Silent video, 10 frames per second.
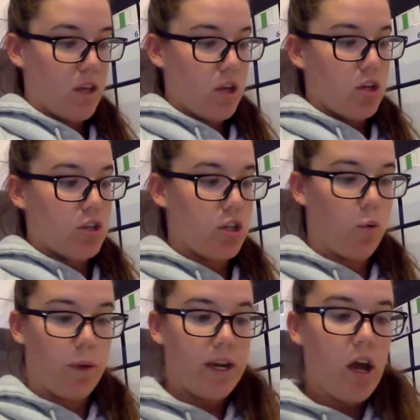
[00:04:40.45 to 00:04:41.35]
So
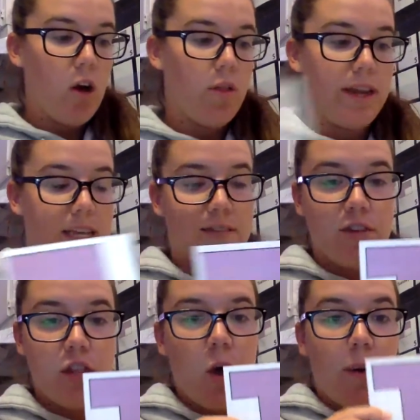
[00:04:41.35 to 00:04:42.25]
we know that
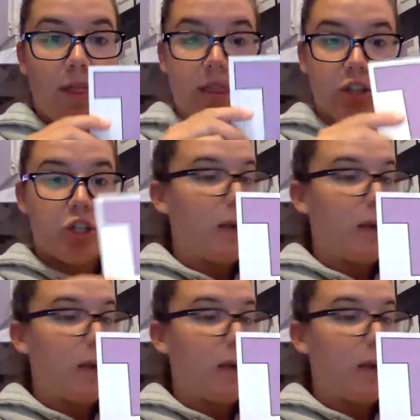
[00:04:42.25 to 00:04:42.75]
even though the shape